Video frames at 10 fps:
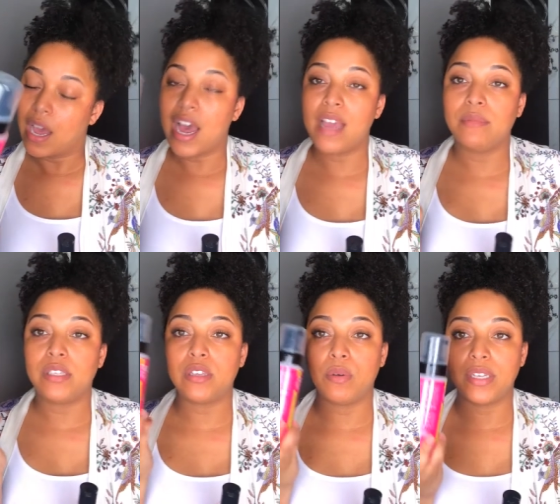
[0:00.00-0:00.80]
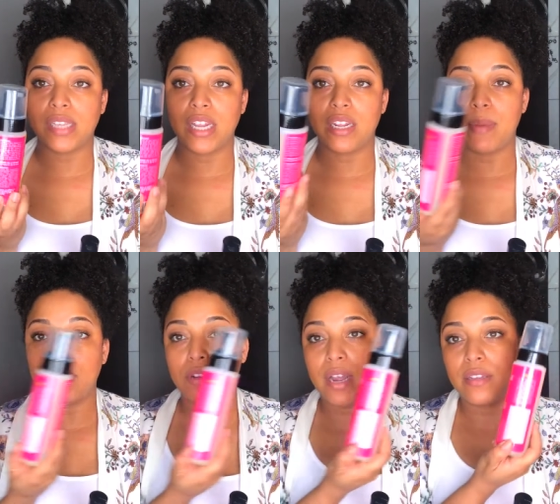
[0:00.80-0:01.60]
I am so excited
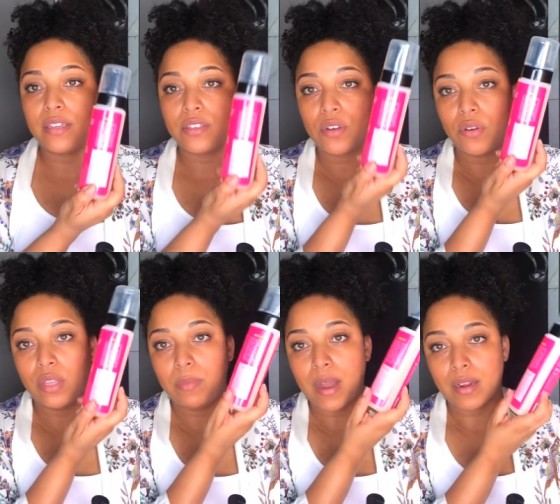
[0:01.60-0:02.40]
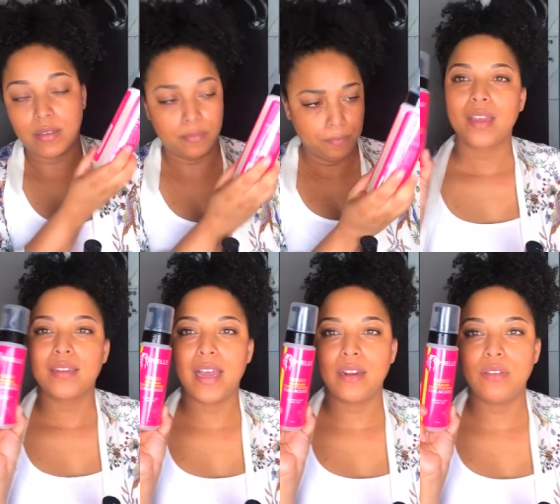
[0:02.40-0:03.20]
about trying this curly product.
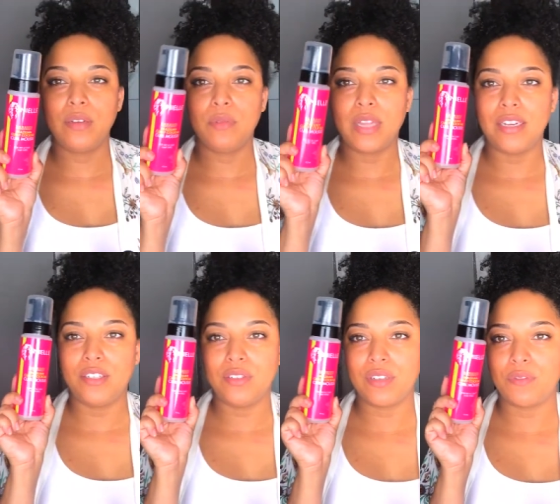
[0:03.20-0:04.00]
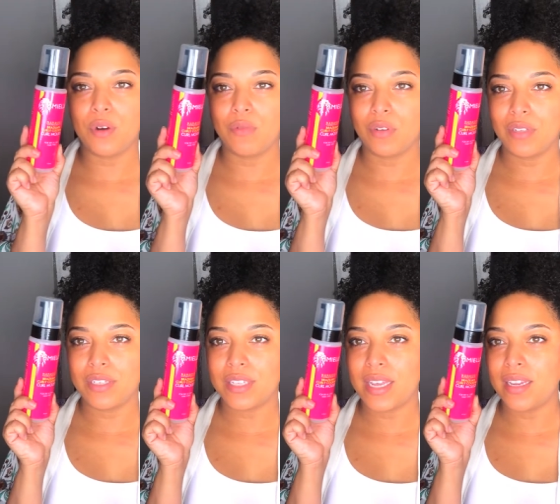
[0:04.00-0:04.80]
Not only will I use it for a roller
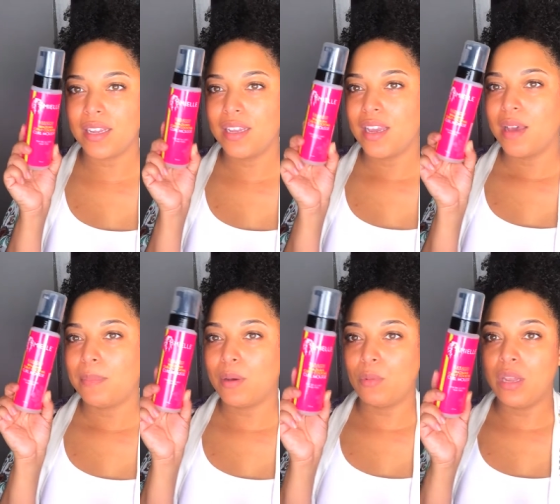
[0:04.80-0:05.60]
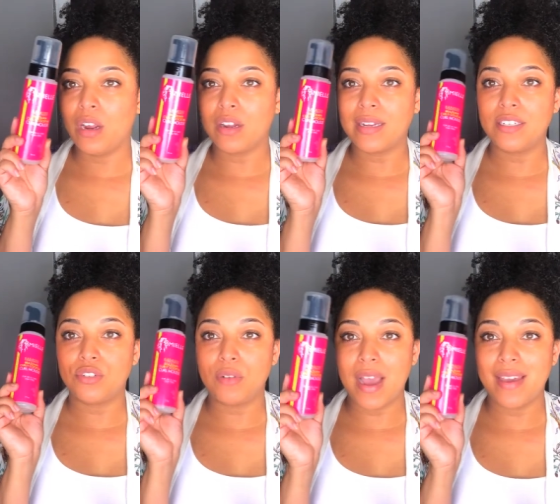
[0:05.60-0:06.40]
set, but we are gonna
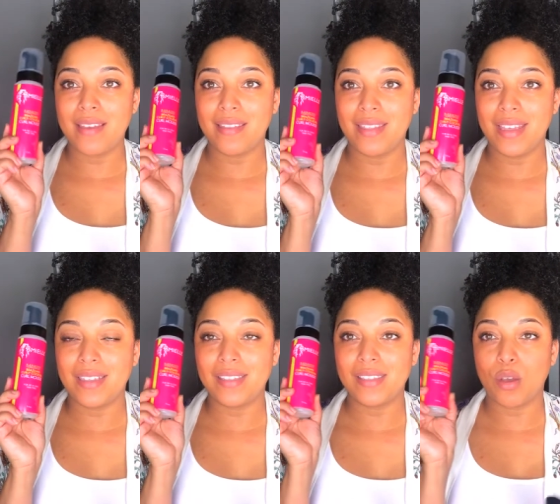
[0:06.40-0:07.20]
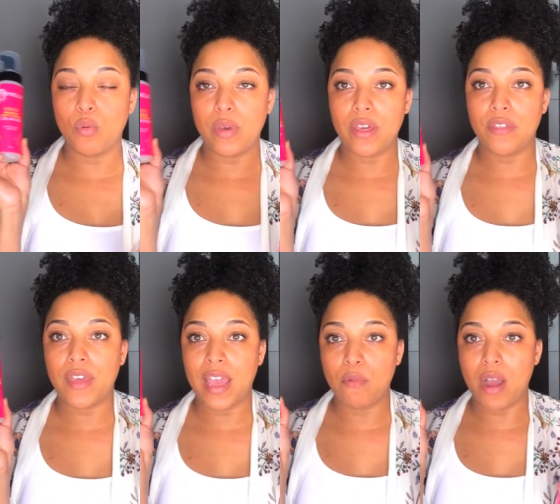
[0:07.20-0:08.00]
try this with
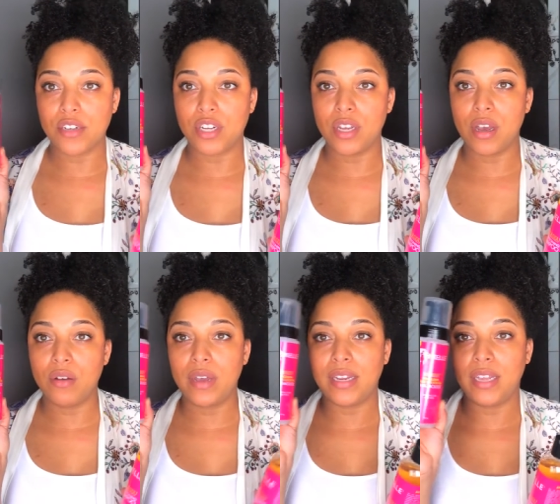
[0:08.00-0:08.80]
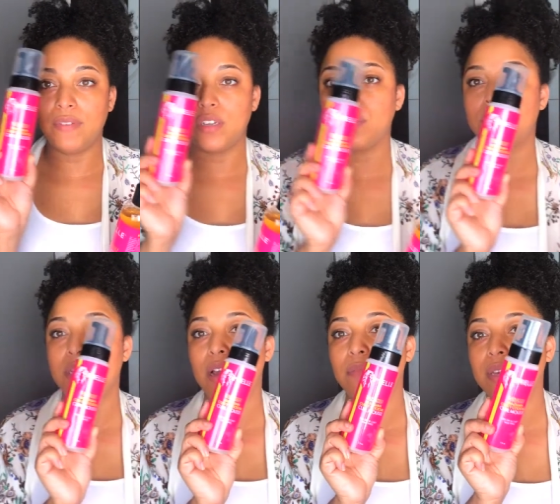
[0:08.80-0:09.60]
a wash and go and even a twist
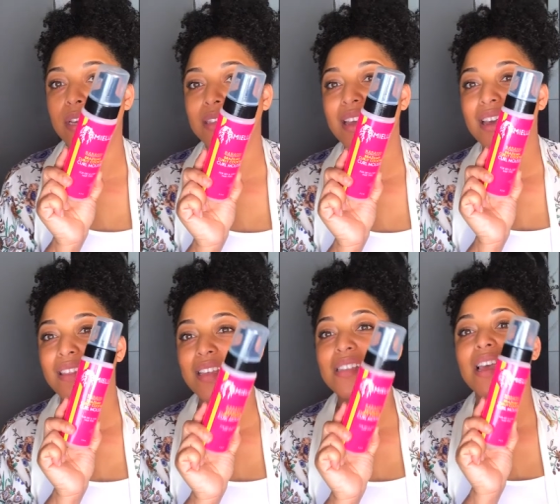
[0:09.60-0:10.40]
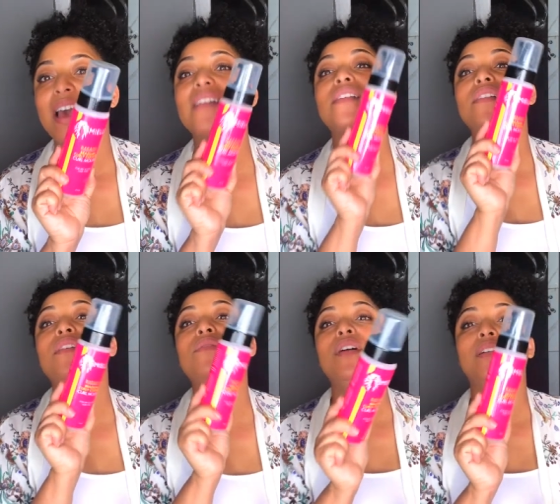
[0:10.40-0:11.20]
out because this has
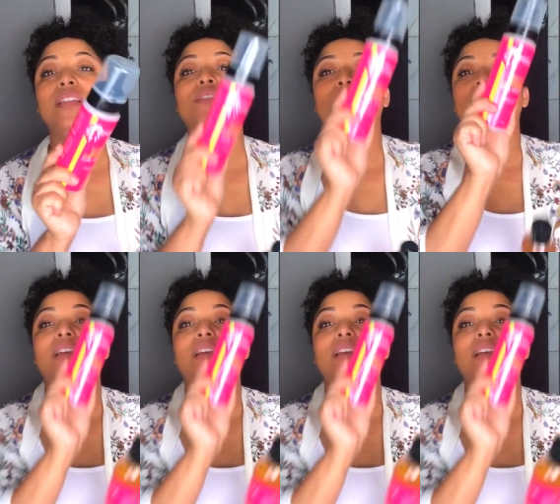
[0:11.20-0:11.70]
no glycerin.